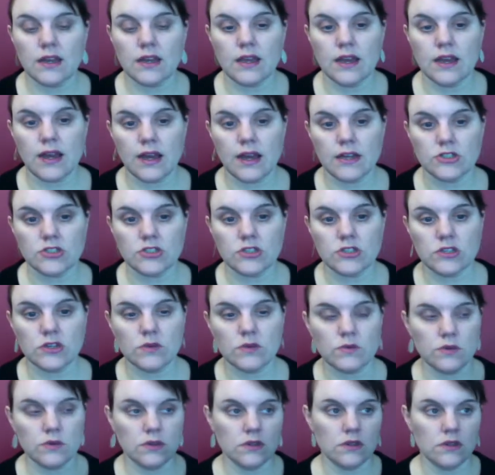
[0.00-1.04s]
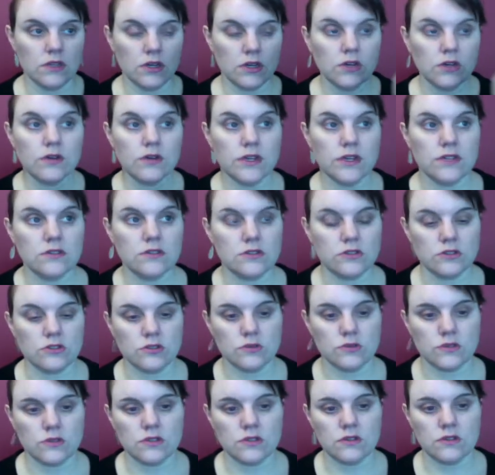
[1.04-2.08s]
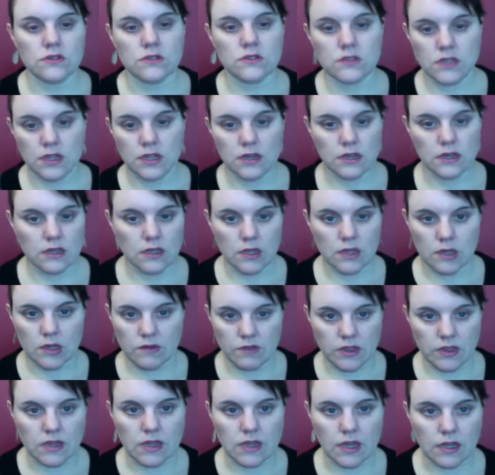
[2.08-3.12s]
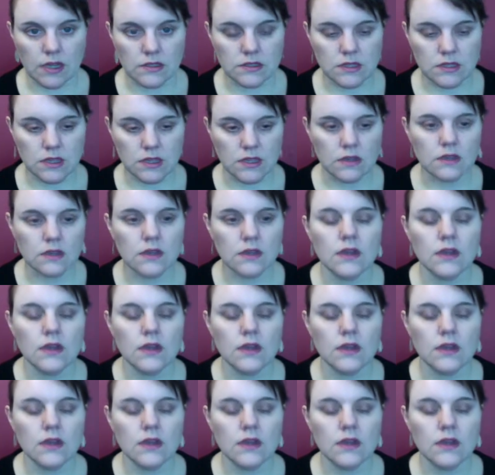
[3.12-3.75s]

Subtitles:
it actually will load in search results, then they've indexed it.